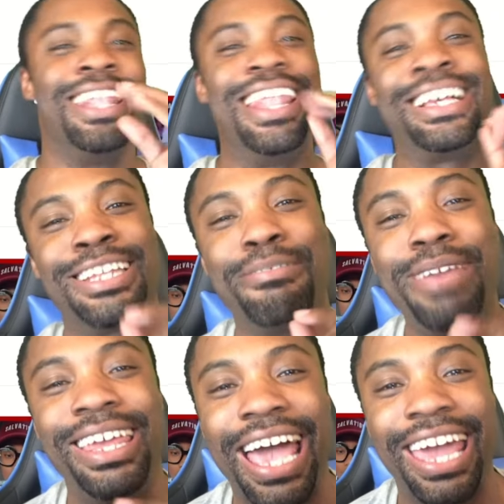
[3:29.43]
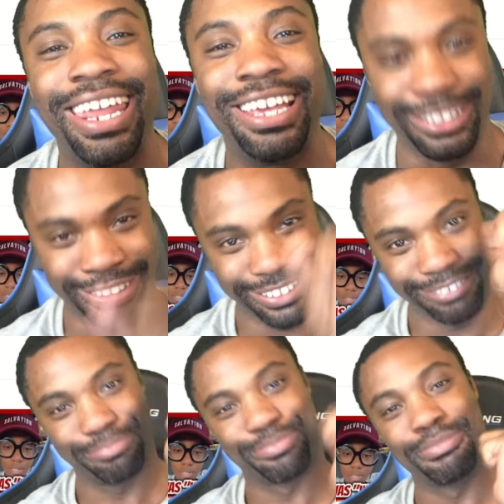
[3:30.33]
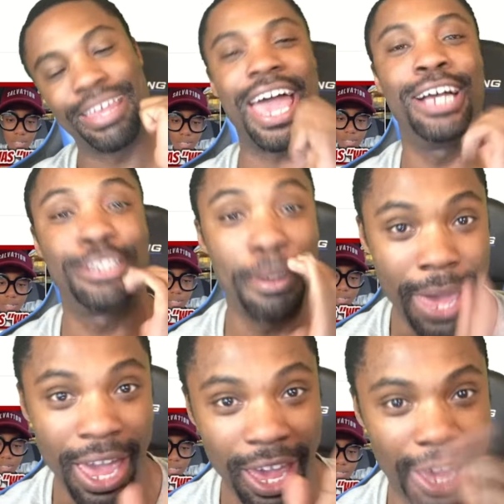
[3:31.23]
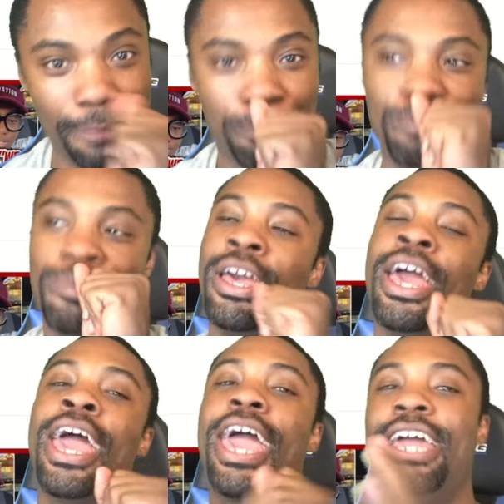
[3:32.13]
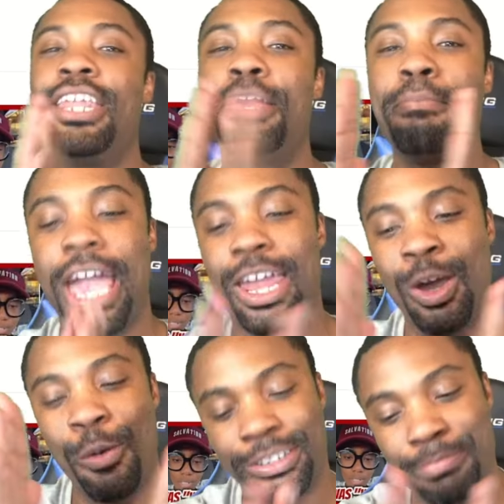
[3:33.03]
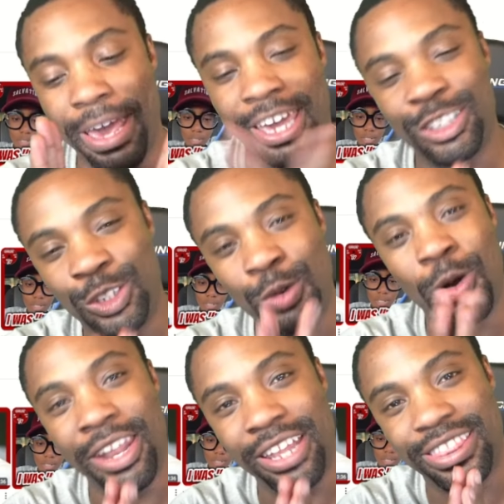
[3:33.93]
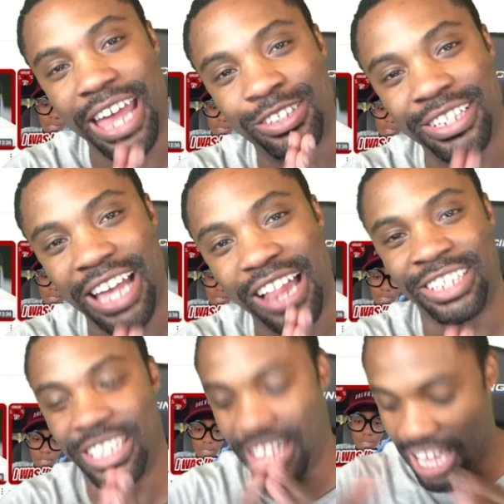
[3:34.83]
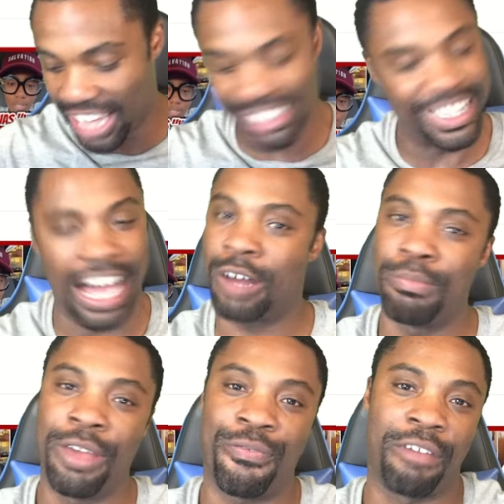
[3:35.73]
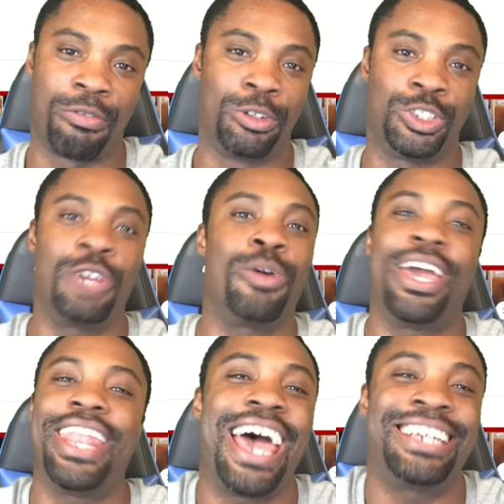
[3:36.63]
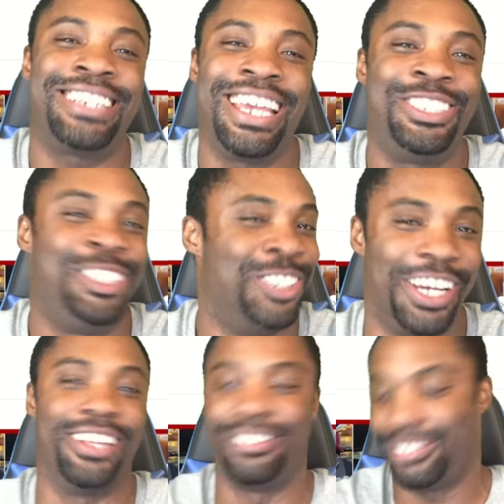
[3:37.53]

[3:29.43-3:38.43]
Listen to me, ladies. As a man, any man who is making $200,000 a year is not gonna be faithful to you, and as he shouldn't.